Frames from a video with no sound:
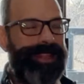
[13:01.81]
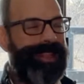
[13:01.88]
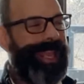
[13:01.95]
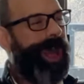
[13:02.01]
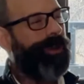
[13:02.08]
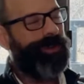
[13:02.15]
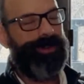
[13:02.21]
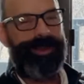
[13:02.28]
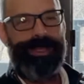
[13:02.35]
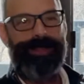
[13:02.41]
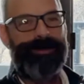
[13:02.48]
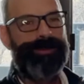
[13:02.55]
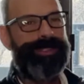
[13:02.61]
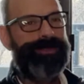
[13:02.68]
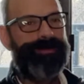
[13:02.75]
the
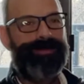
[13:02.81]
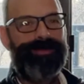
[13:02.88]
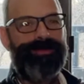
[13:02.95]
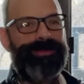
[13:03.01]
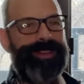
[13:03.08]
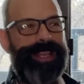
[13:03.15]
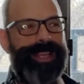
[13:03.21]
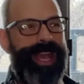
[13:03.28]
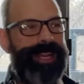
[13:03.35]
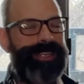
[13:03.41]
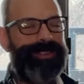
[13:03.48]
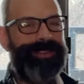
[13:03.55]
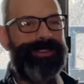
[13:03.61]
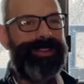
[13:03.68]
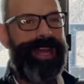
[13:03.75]
algorithms, they kind of
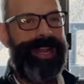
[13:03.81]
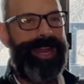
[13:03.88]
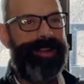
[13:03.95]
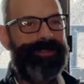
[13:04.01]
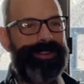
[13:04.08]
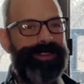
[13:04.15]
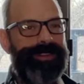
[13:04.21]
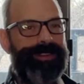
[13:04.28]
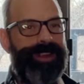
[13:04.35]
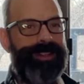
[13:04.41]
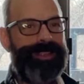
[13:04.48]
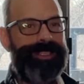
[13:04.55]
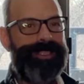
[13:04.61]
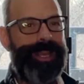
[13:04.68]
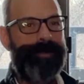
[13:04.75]
do that after you're on
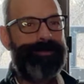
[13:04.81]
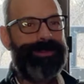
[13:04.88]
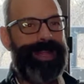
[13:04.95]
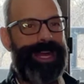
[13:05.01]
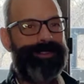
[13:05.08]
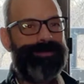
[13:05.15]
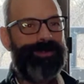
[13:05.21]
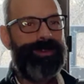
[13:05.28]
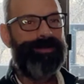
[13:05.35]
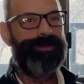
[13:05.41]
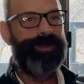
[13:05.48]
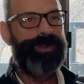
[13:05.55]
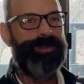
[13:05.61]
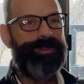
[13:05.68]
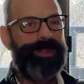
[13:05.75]
the same platform
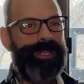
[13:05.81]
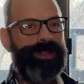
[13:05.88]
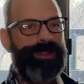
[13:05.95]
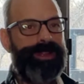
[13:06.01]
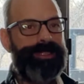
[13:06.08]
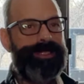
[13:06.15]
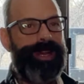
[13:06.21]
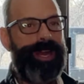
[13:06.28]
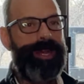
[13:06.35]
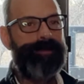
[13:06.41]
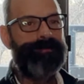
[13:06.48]
for a really long time.